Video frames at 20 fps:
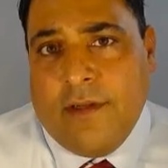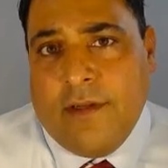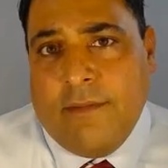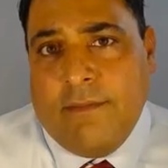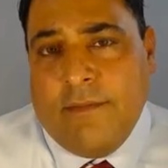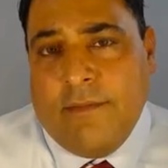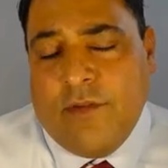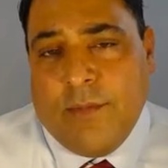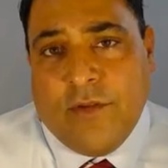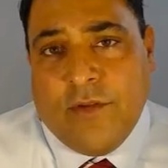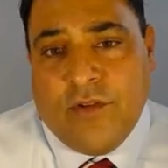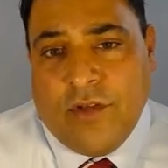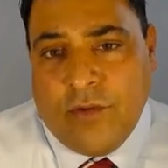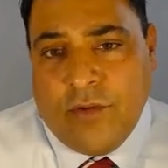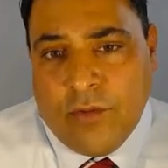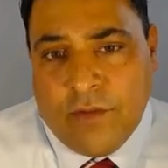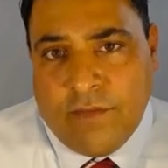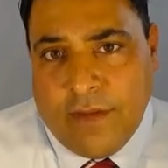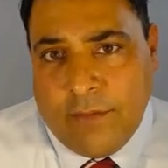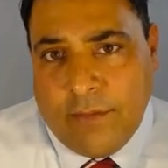especially
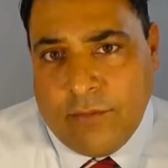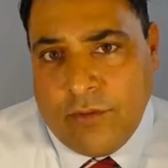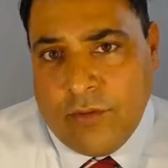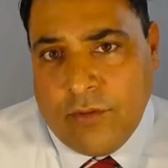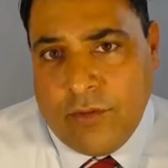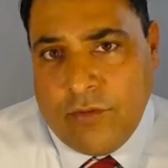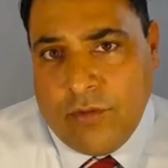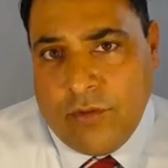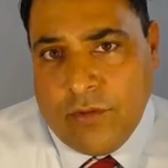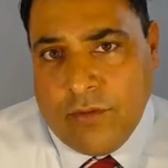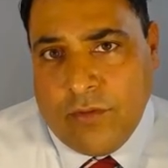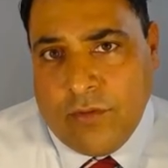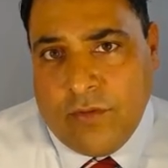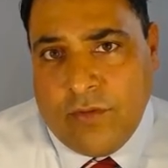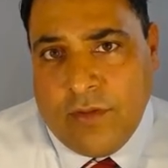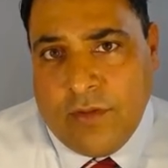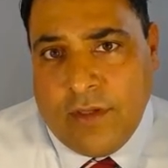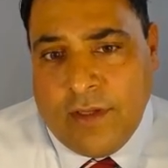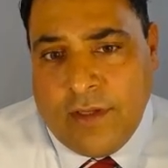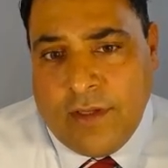neuroinflammatory triggers,
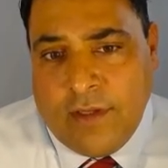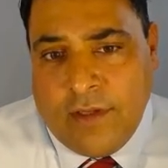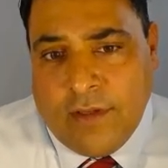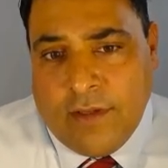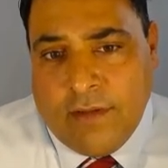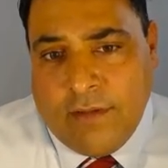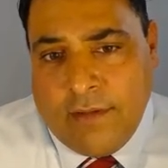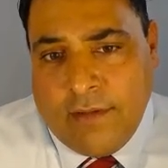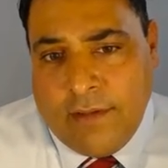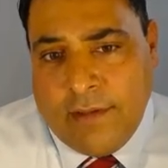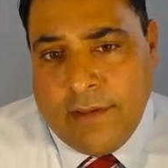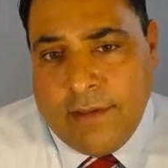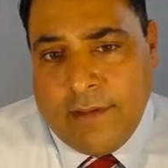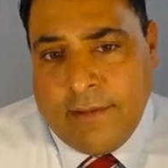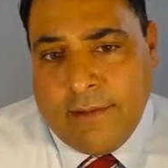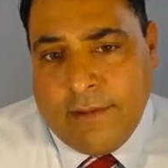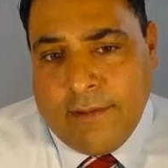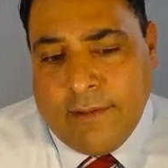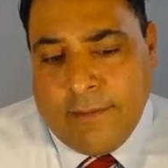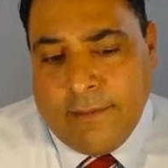
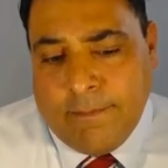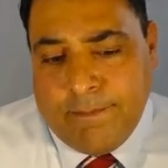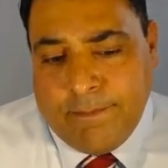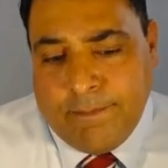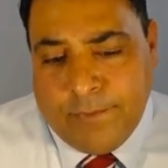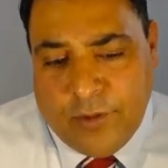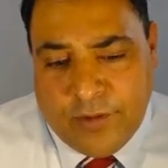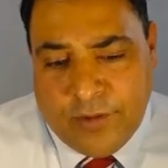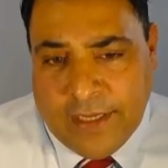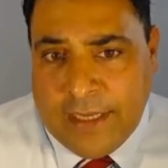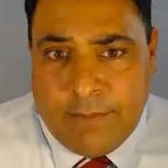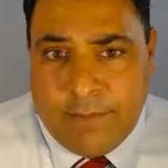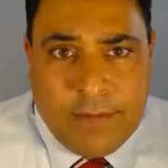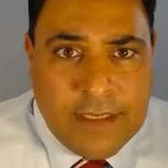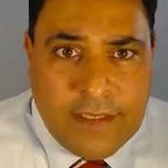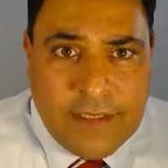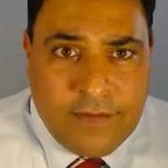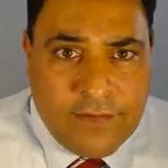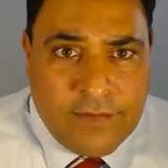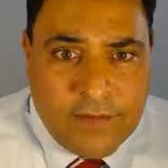like their
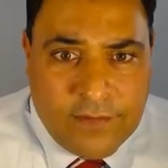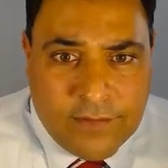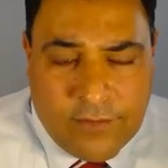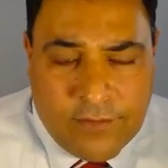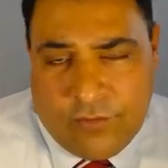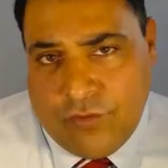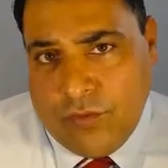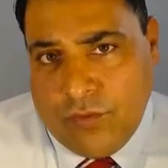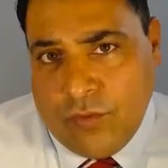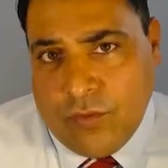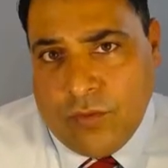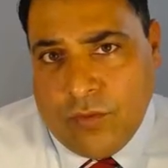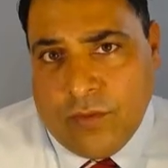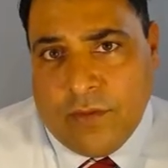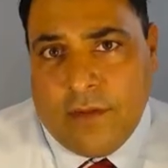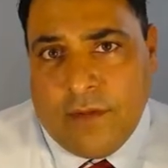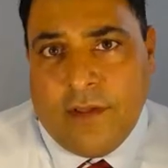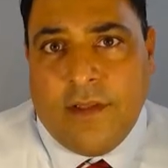diabetes is controlled.